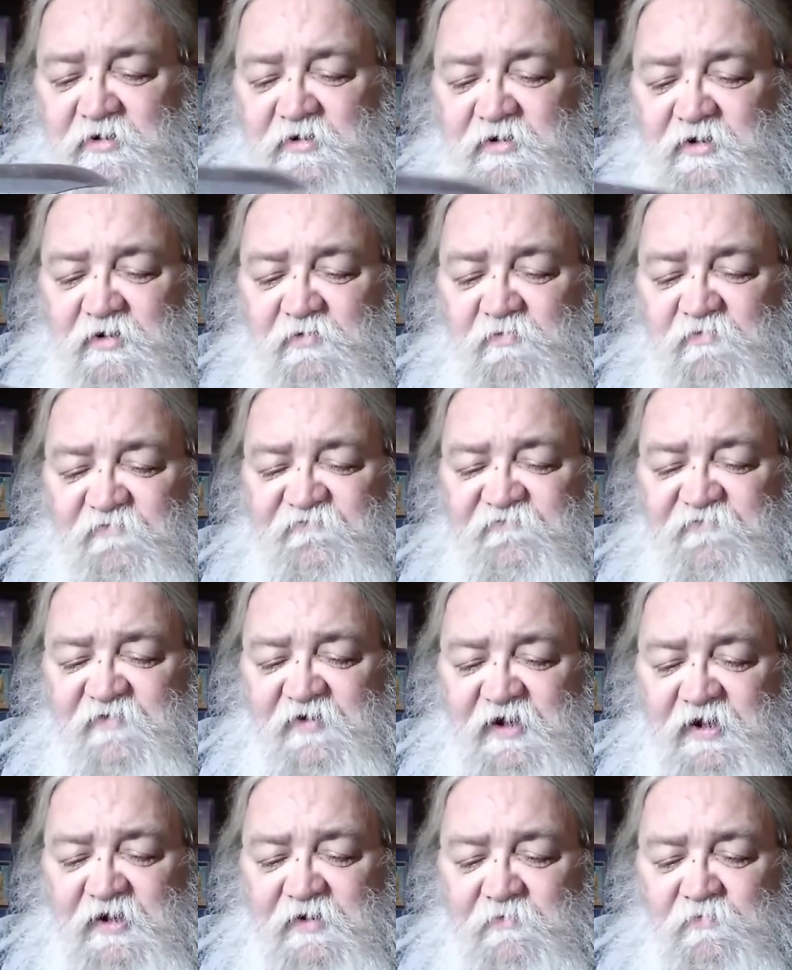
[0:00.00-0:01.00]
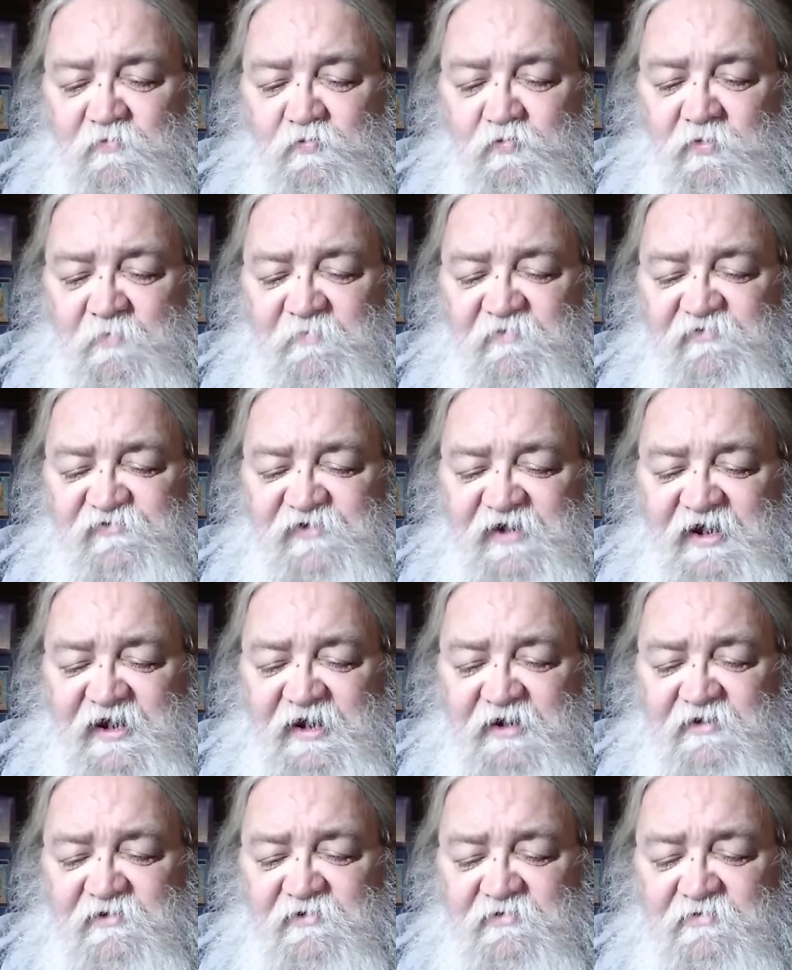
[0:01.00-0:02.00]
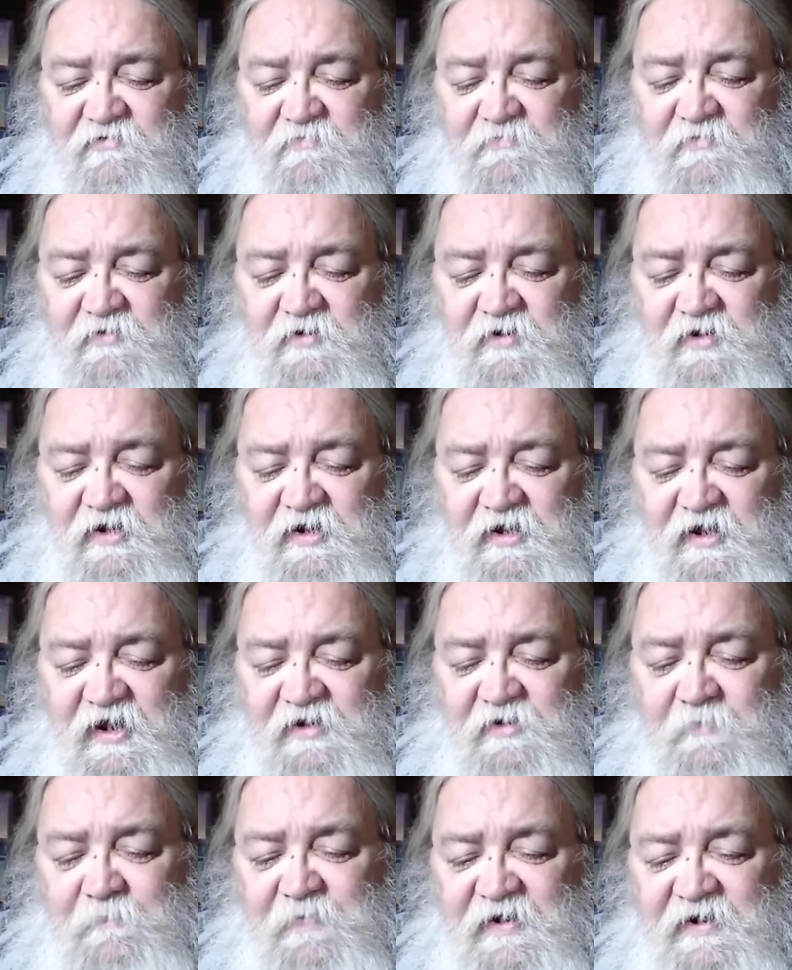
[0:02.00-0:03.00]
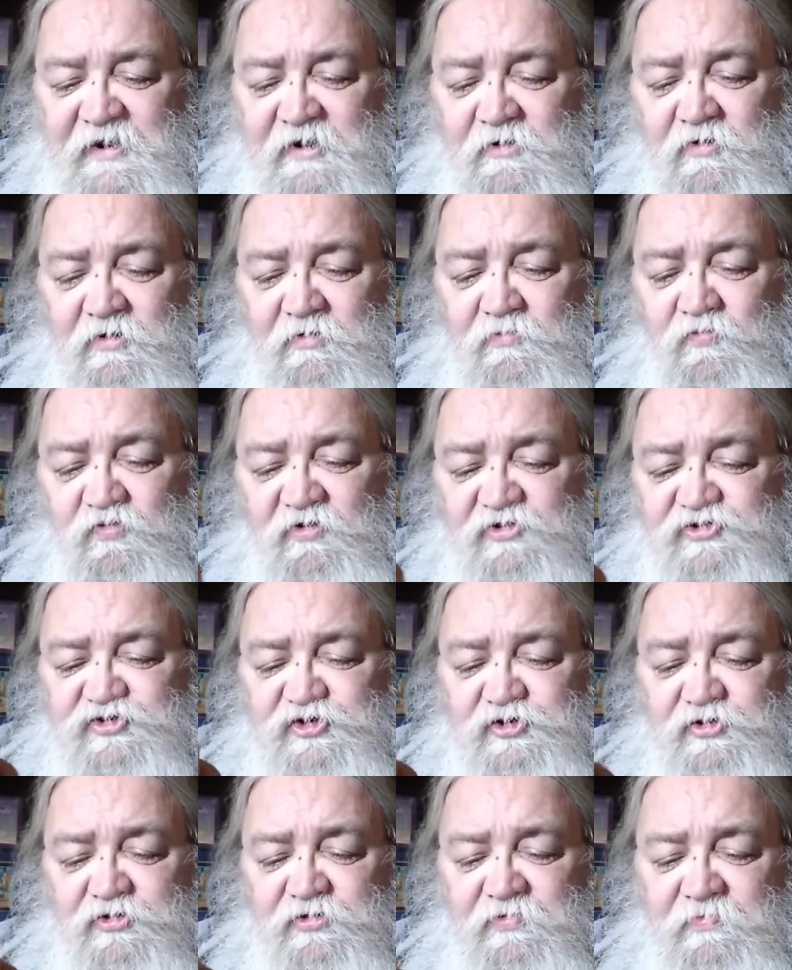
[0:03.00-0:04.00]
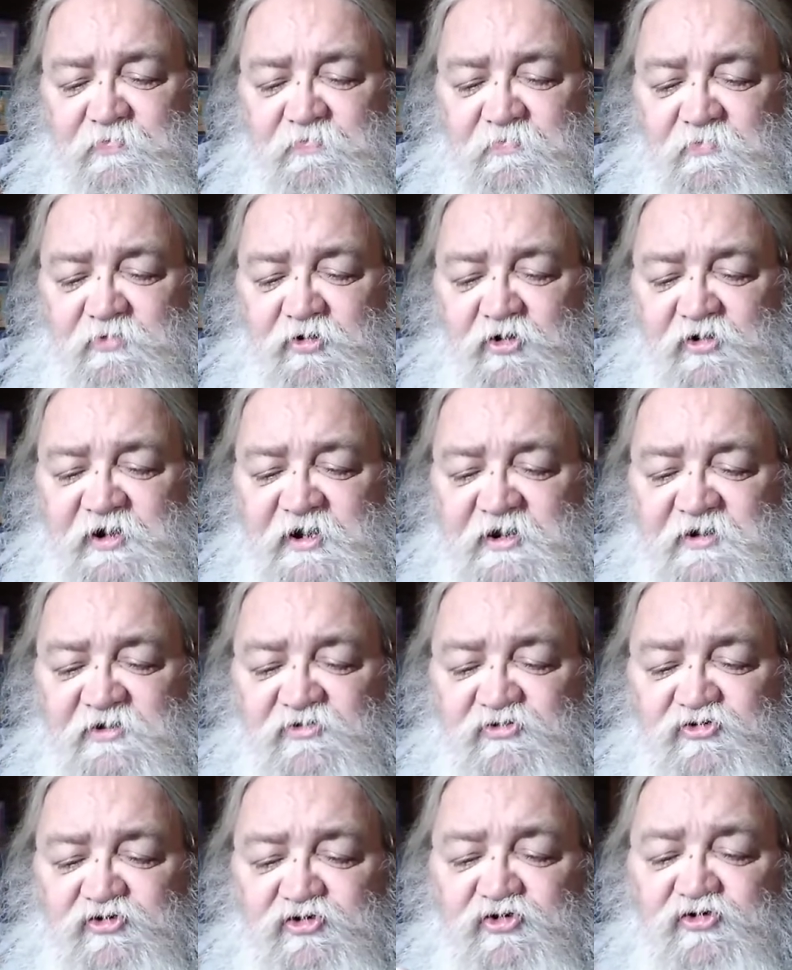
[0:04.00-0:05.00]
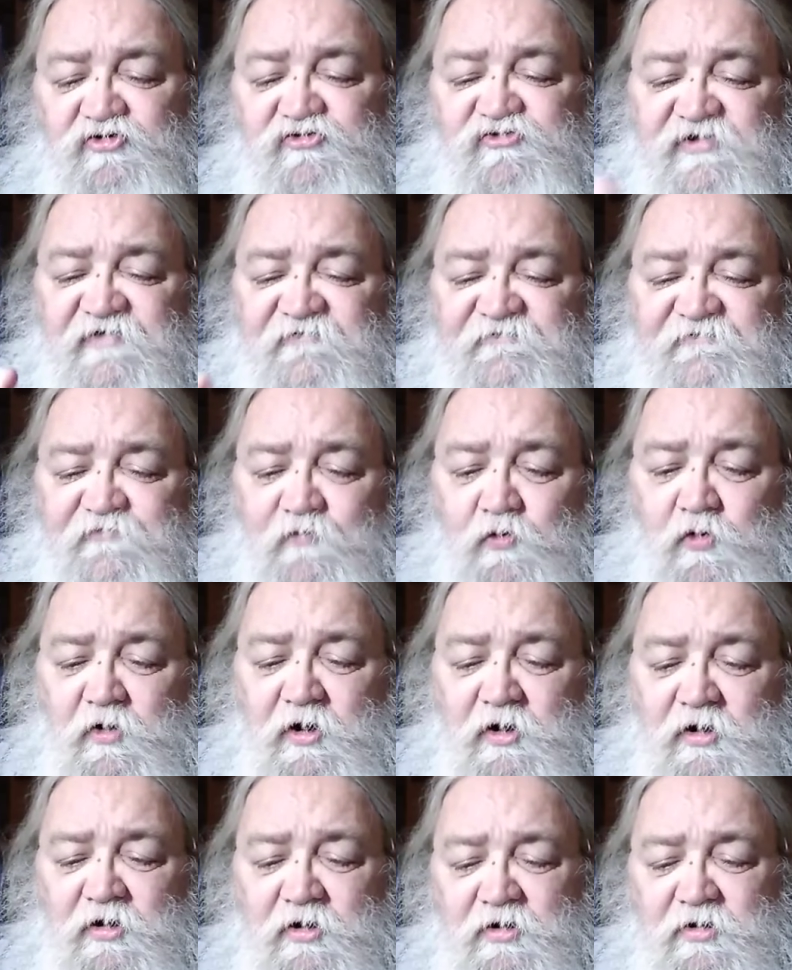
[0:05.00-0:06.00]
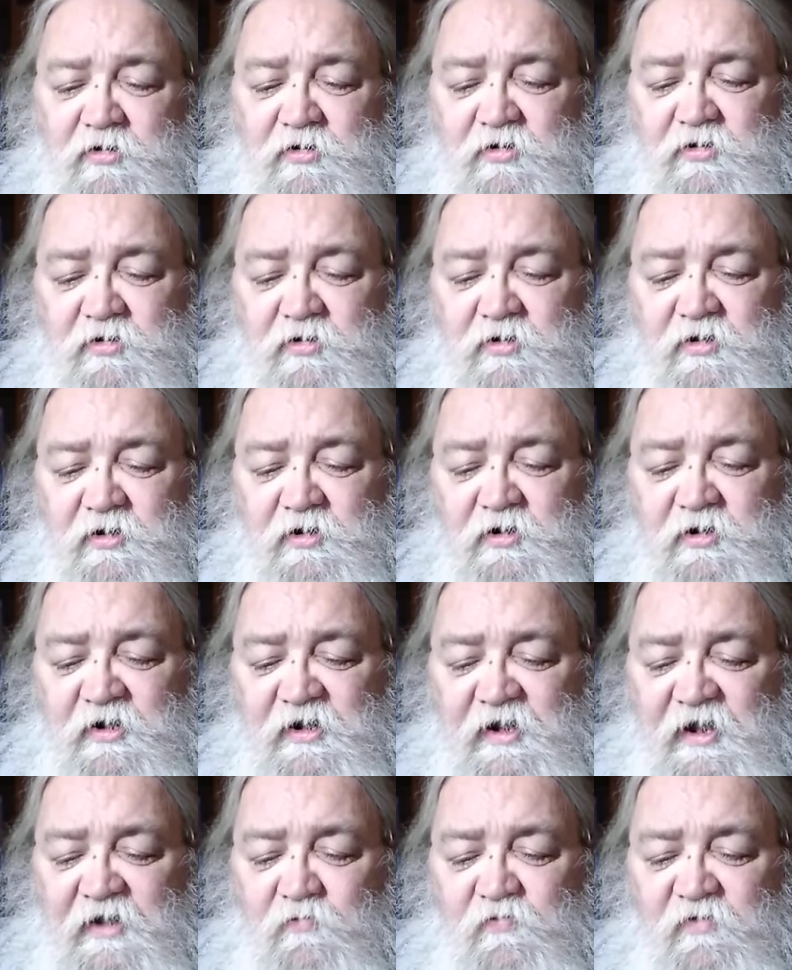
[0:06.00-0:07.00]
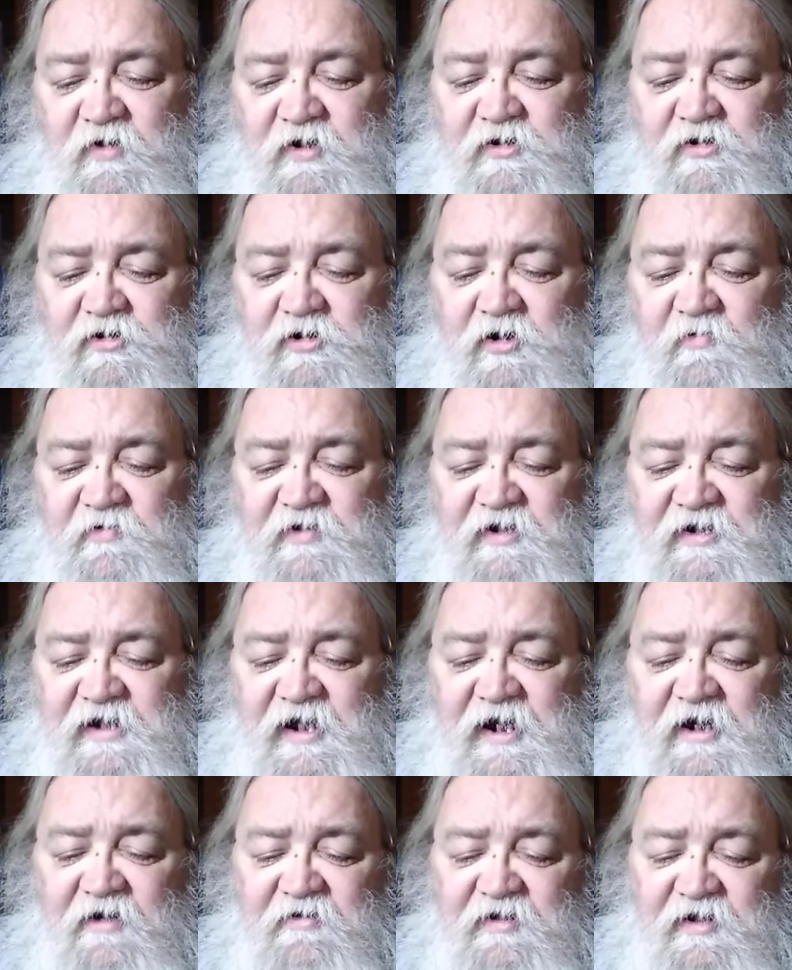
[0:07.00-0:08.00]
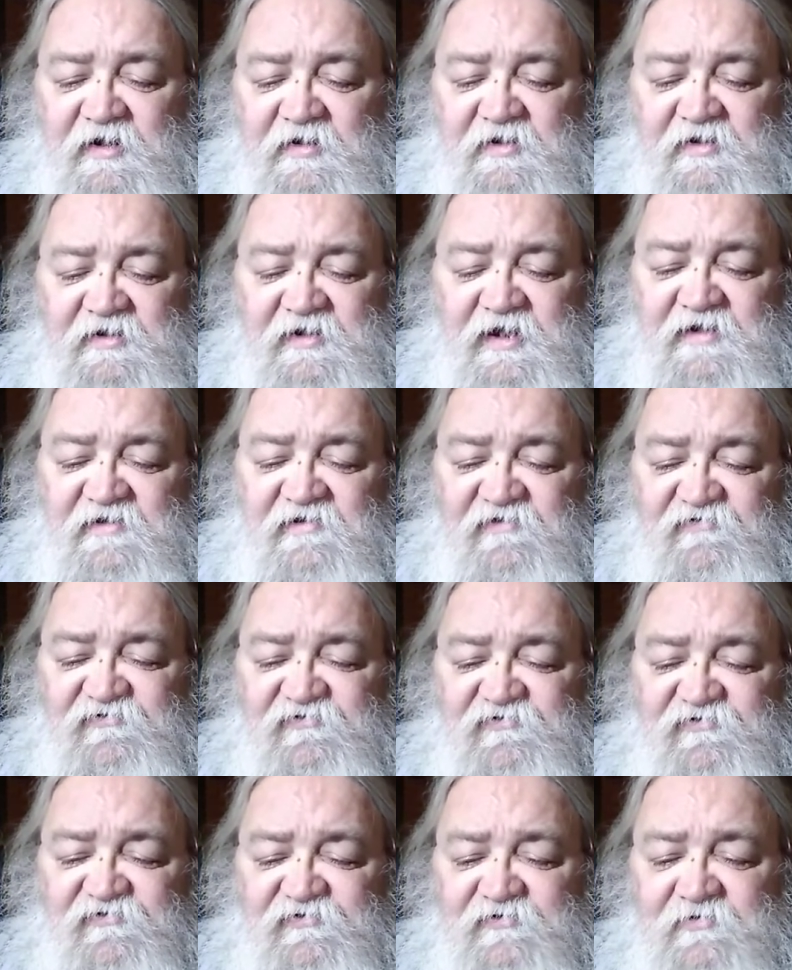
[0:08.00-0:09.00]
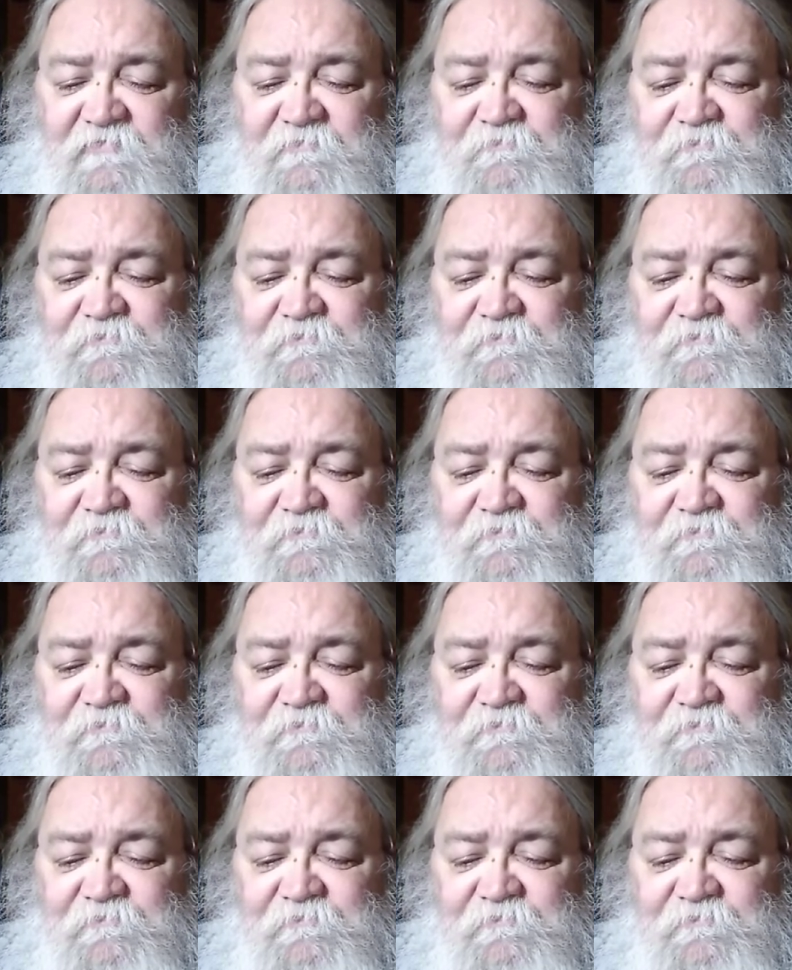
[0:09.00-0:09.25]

you know would fit a woman's hand and depending on what you're looking to use it for and where you're going to carry it. Again, this is,